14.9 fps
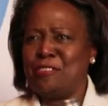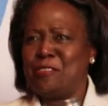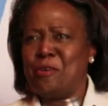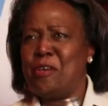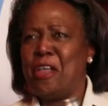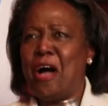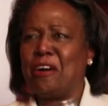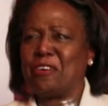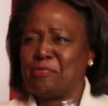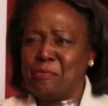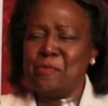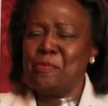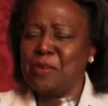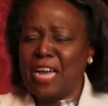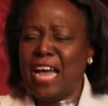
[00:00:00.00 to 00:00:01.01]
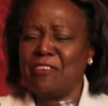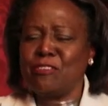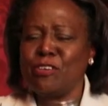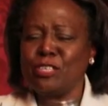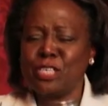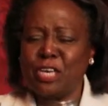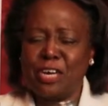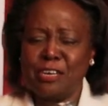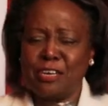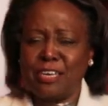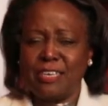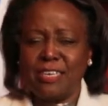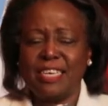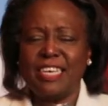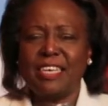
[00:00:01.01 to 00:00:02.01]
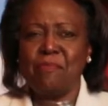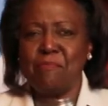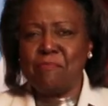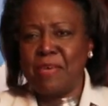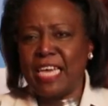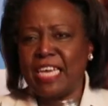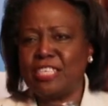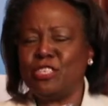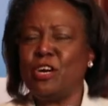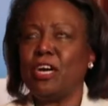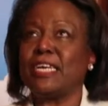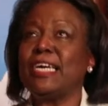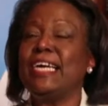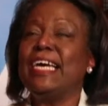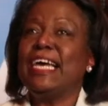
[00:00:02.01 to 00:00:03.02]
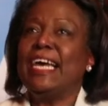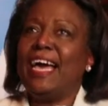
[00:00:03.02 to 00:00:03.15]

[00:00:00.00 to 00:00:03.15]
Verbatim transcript: Too long. We will have to short, uh, make it shorter.